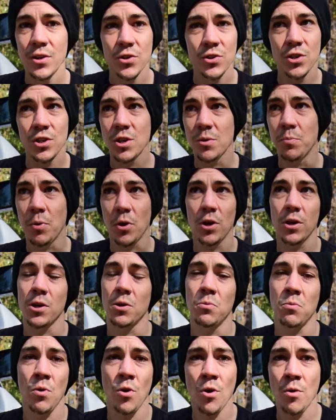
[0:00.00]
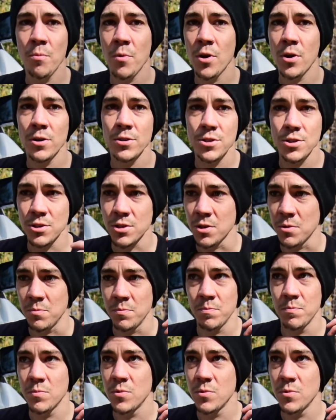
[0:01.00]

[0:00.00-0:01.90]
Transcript: you could park at Walmarts, you could